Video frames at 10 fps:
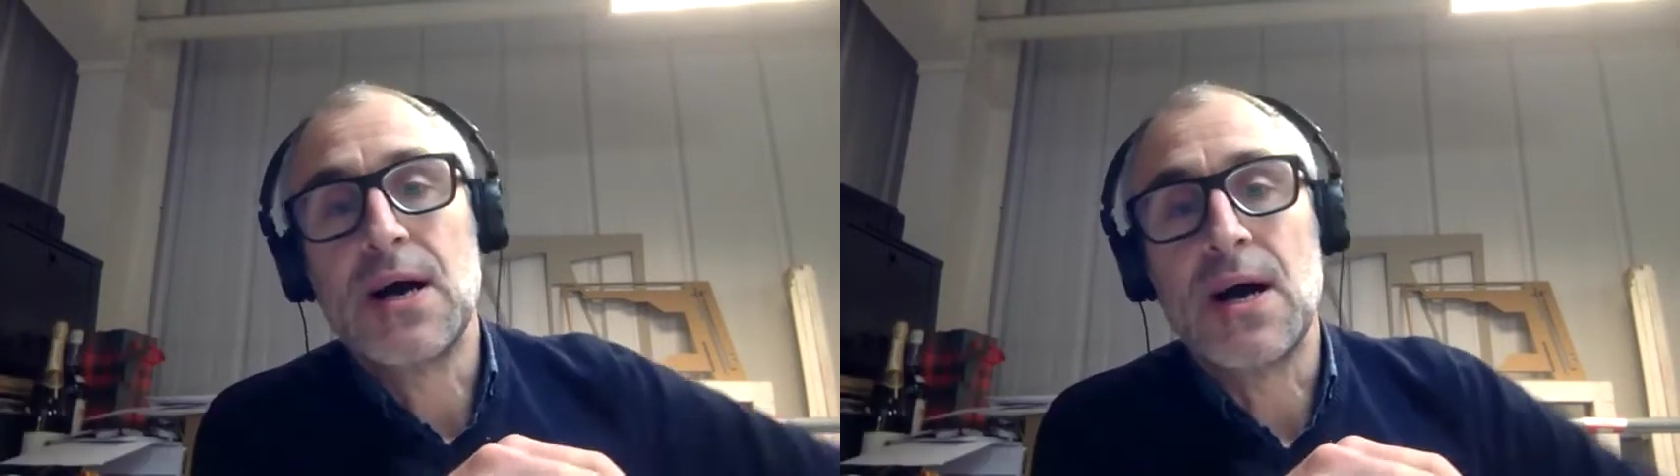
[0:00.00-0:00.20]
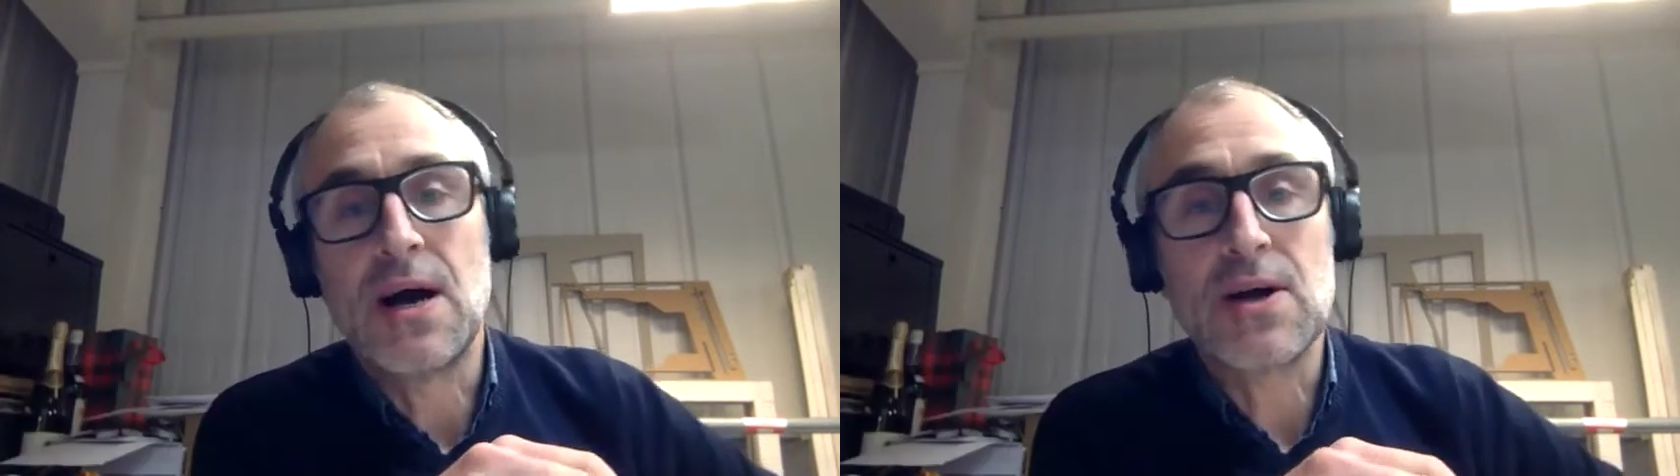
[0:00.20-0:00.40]

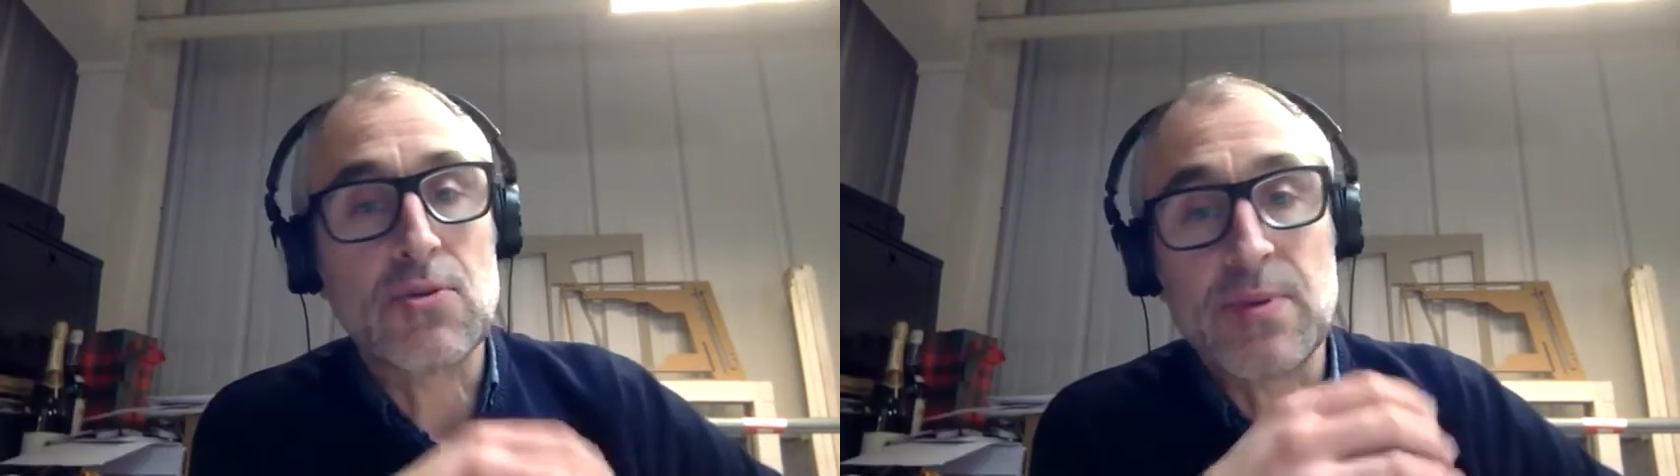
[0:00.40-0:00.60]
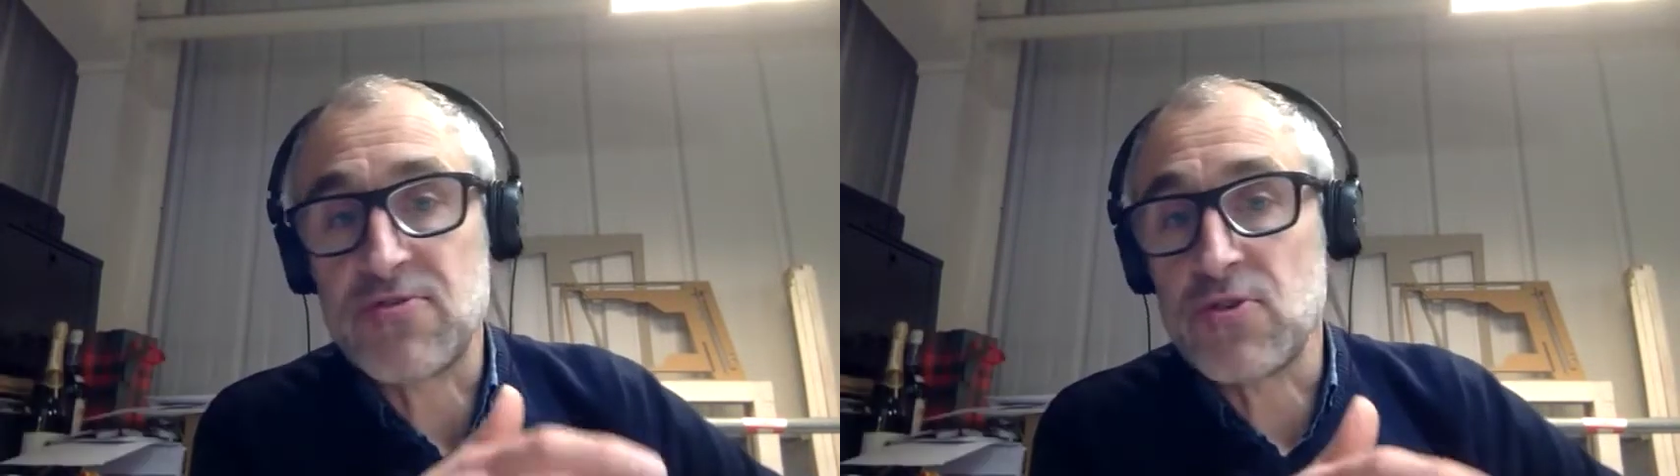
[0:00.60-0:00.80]

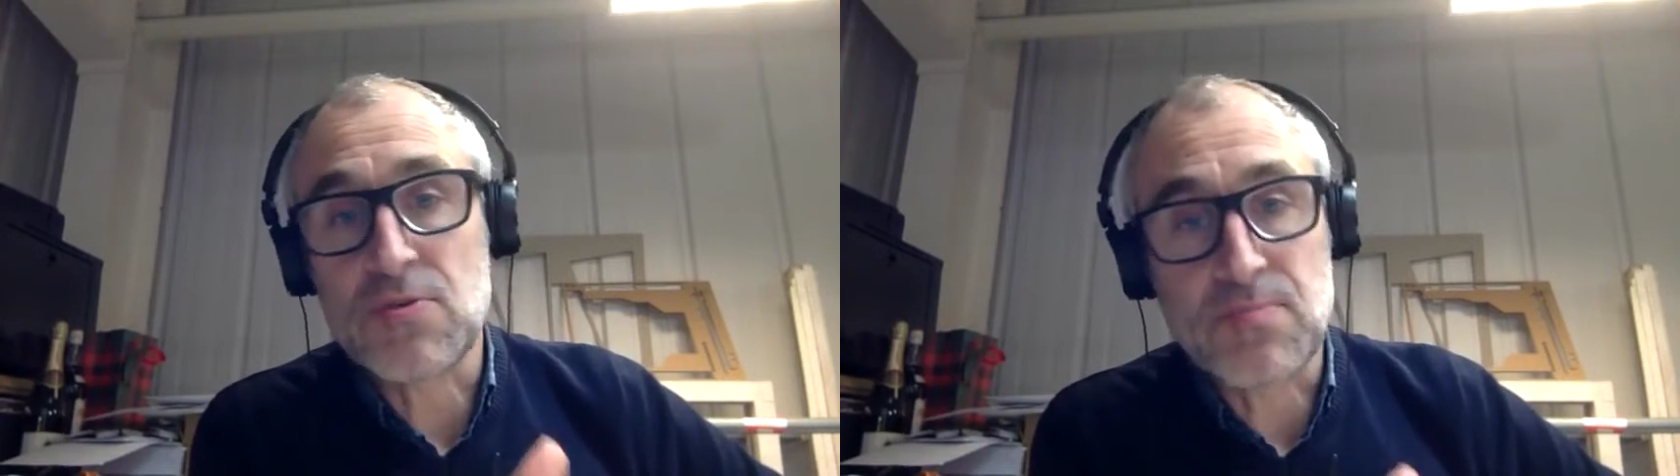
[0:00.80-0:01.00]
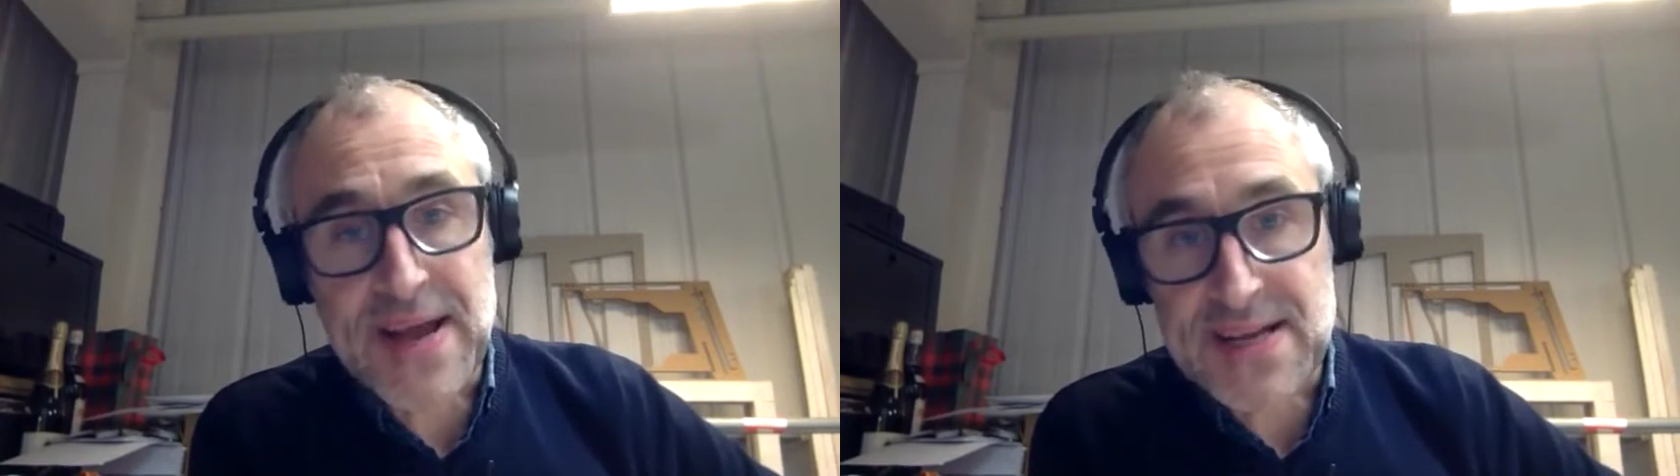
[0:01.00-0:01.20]
could be through
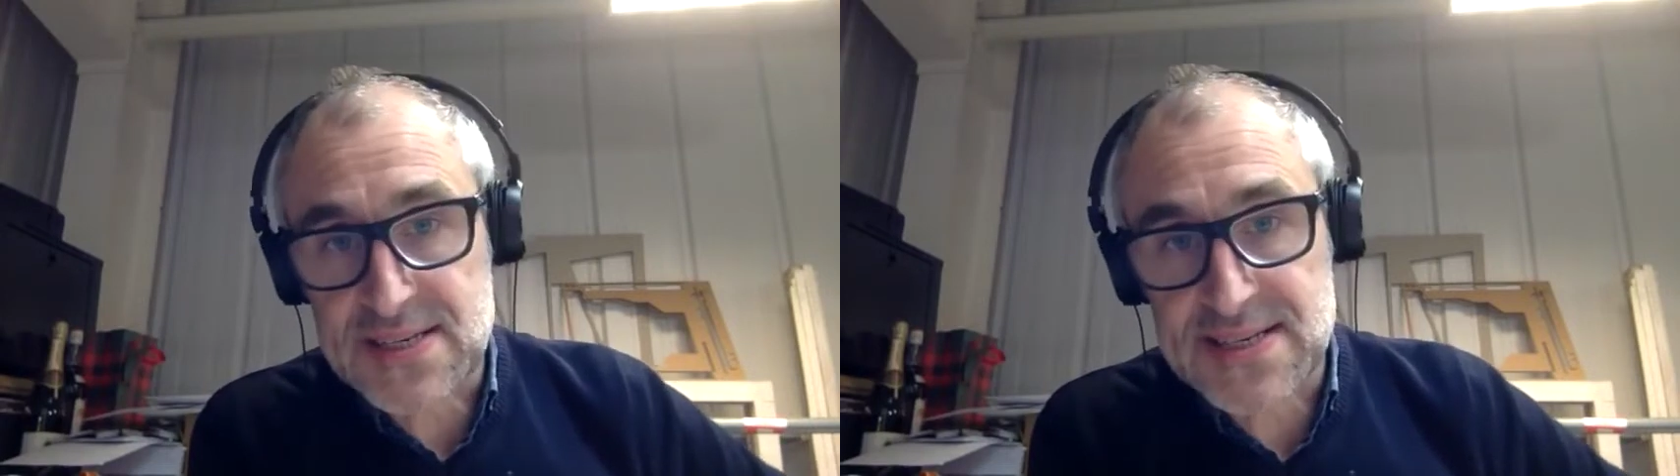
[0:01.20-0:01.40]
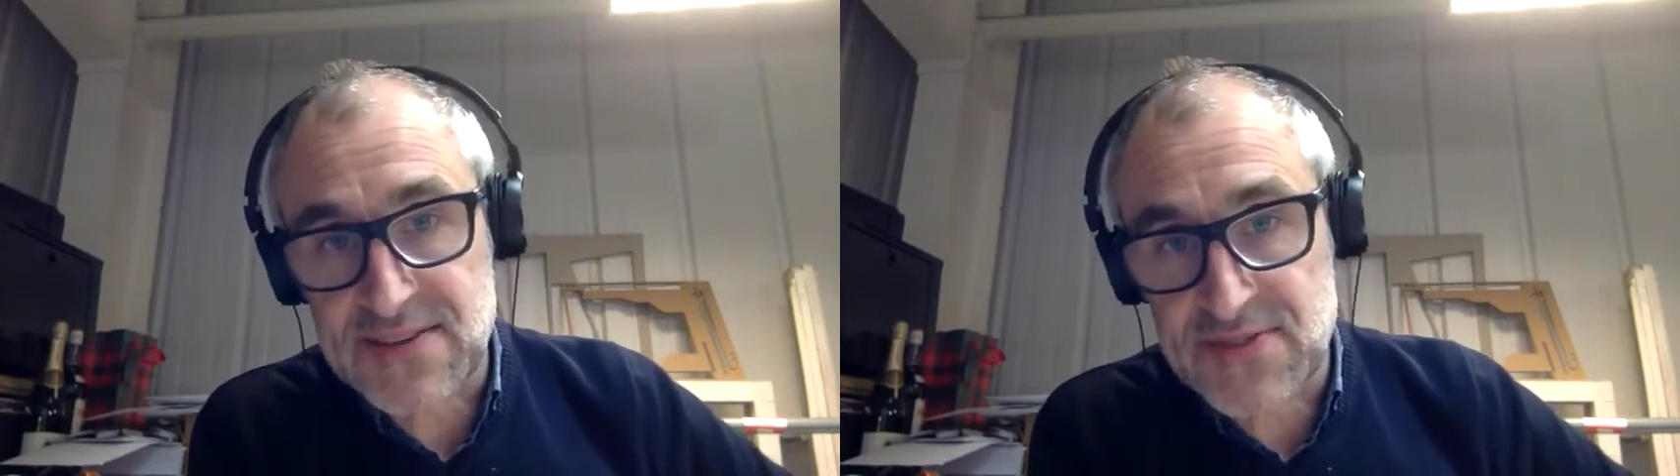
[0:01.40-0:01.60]

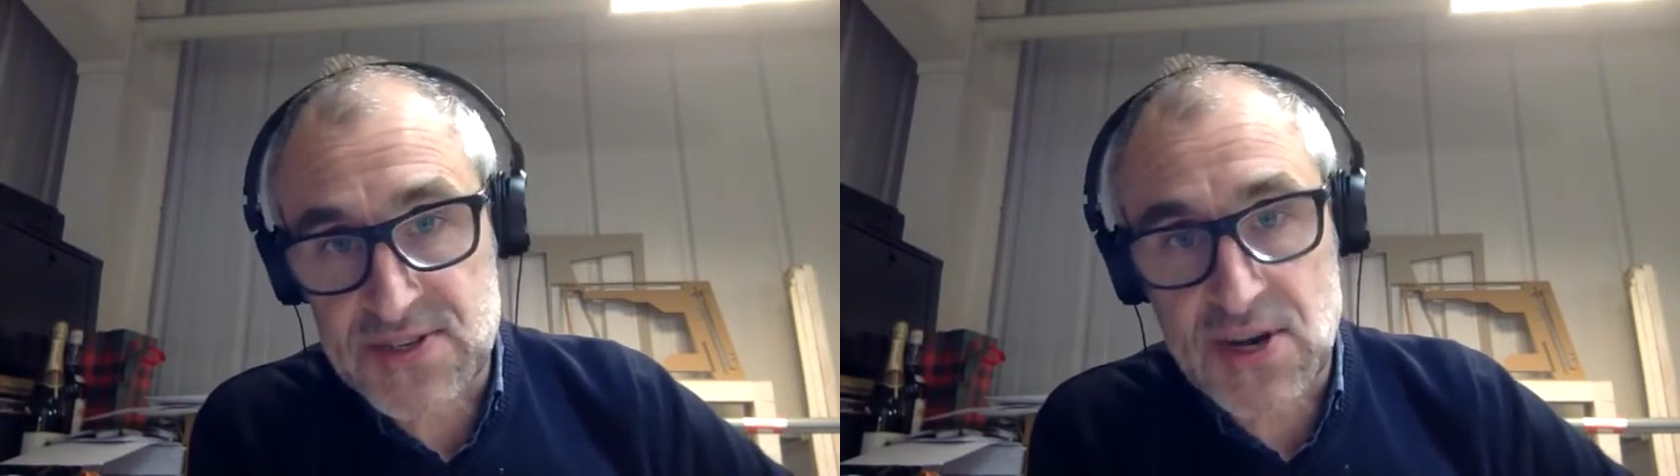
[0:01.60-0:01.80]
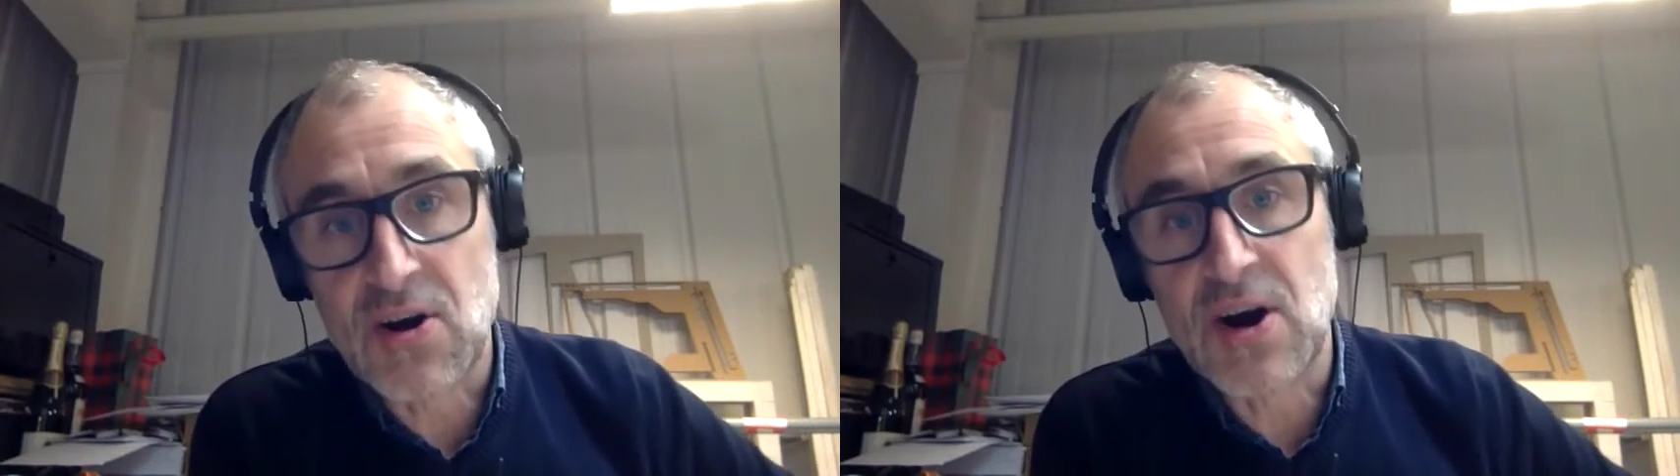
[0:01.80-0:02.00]
complexity of the
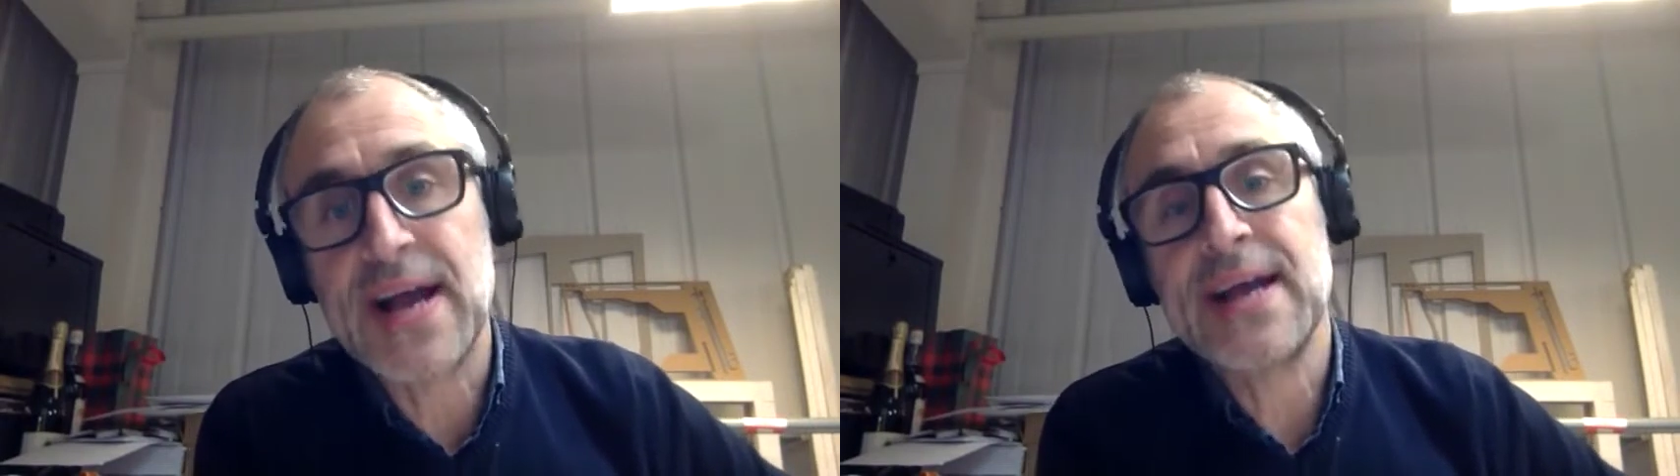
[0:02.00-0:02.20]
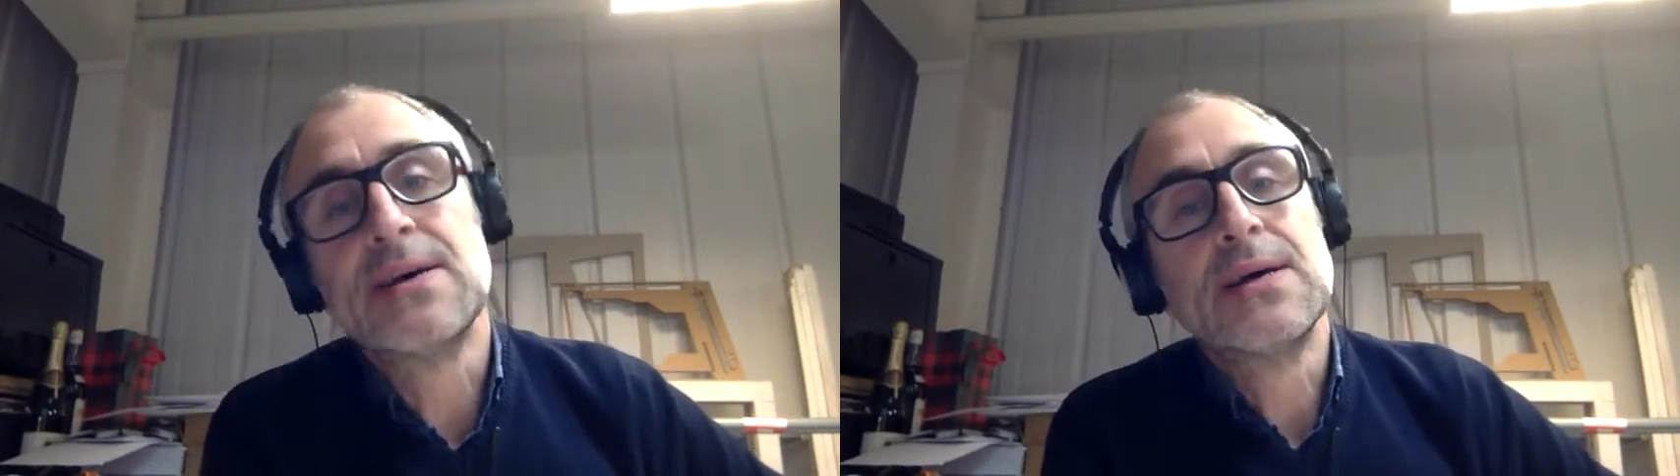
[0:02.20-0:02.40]
die.